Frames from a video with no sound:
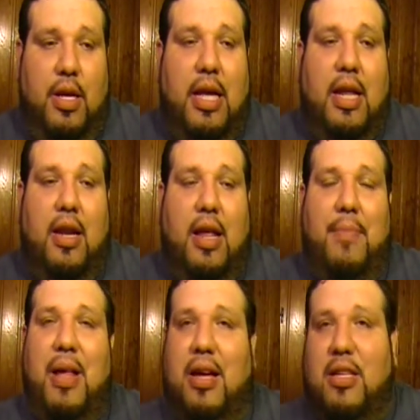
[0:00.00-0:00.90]
And
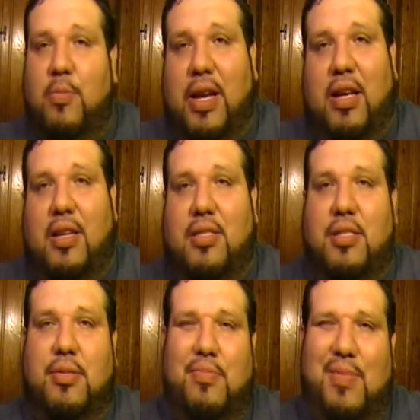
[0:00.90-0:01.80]
I'm not going to explain it because
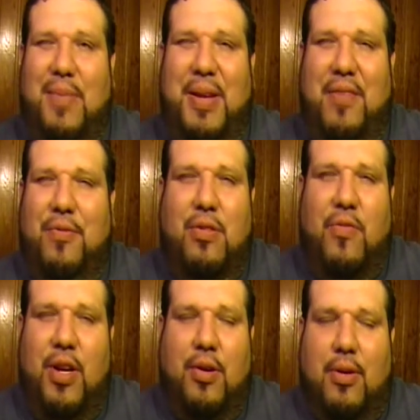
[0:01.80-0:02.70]
it might be difficult
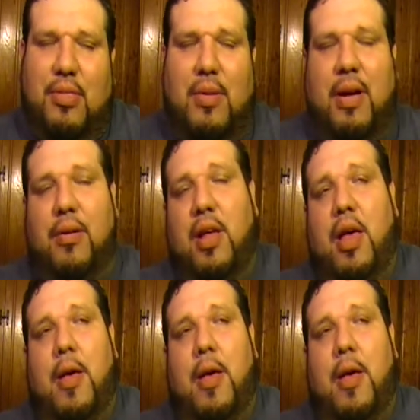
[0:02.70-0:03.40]
if you don't know what I'm talking about.